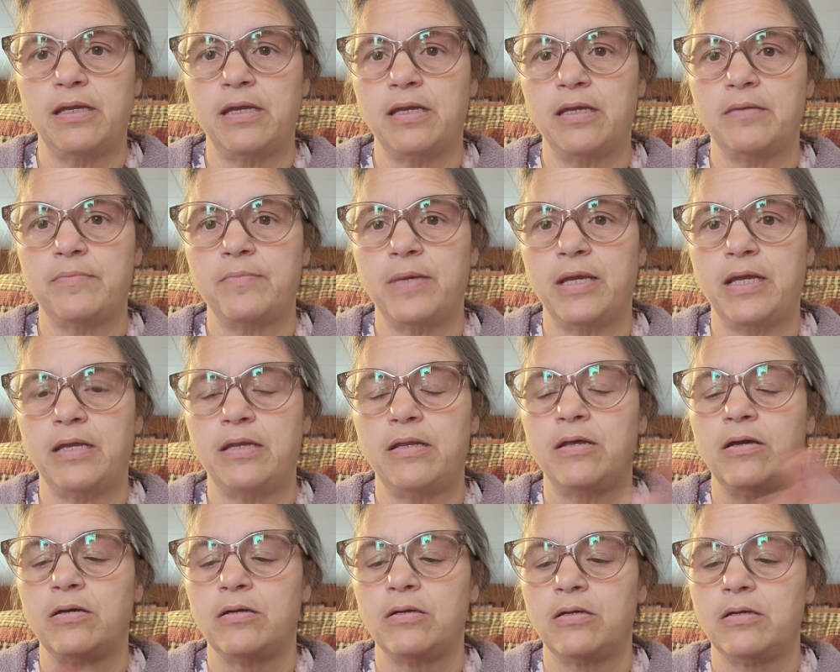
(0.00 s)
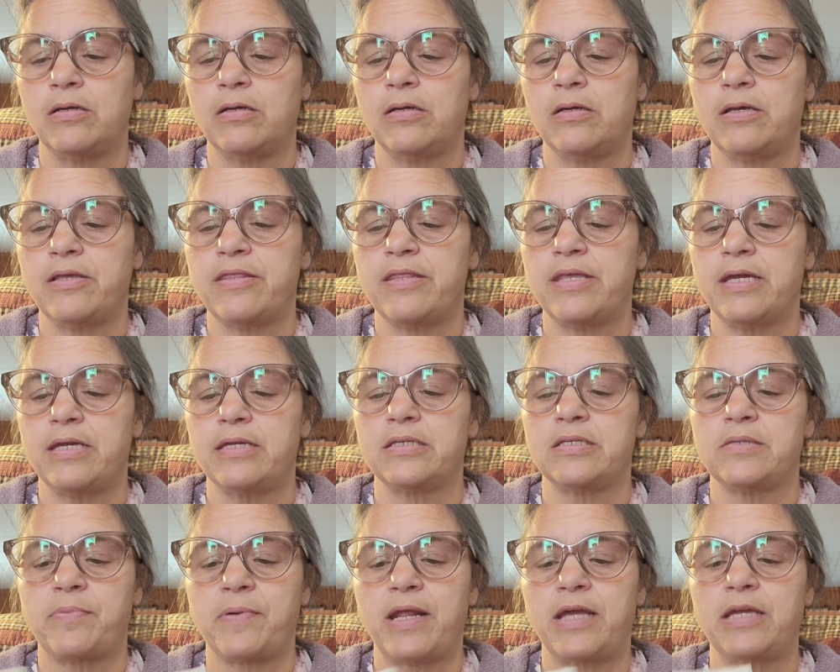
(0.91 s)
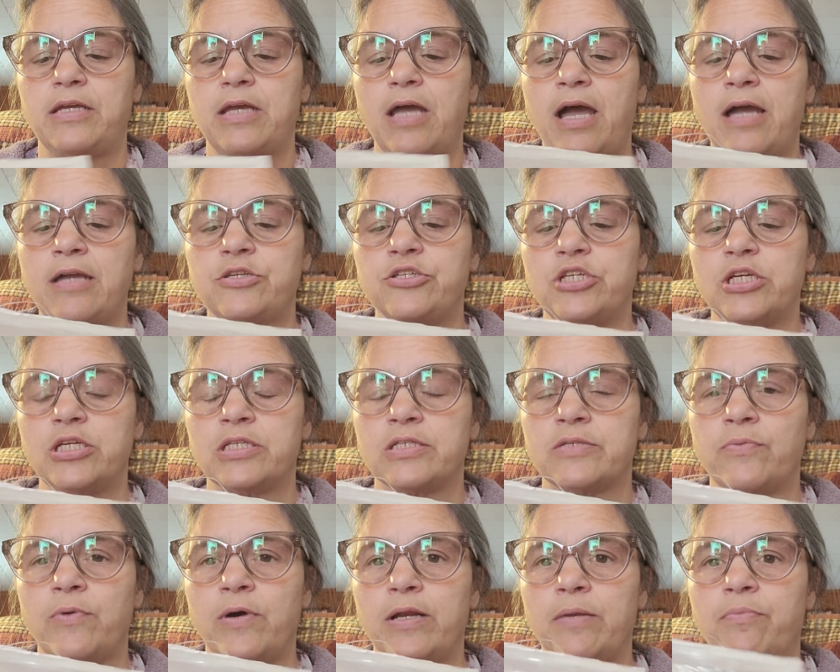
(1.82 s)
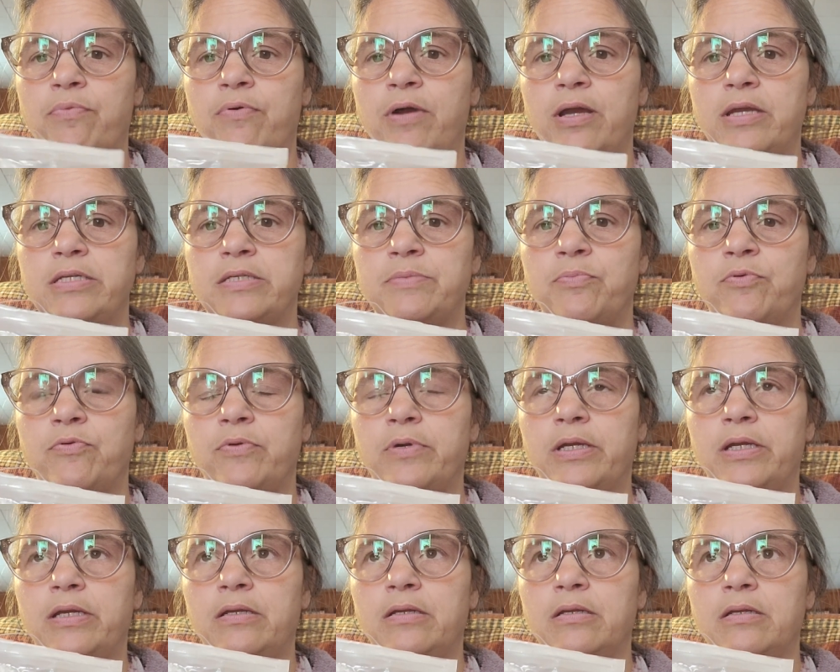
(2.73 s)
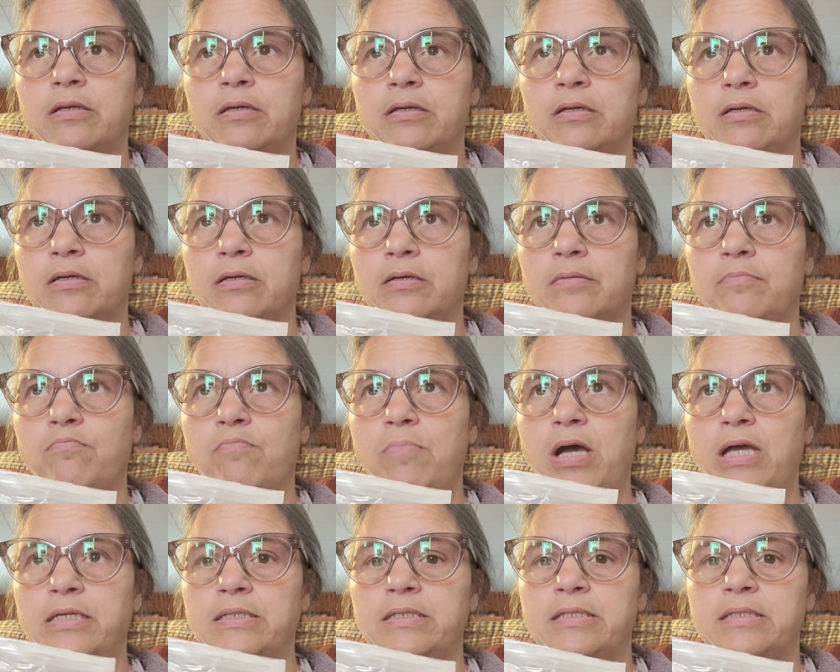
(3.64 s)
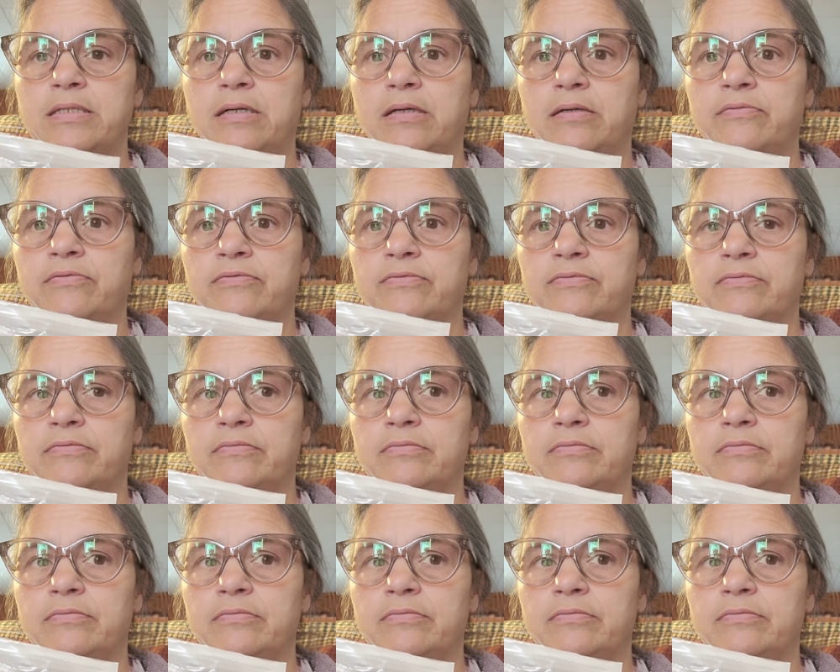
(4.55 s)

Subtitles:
handmade things, but I just want to price point my stuff.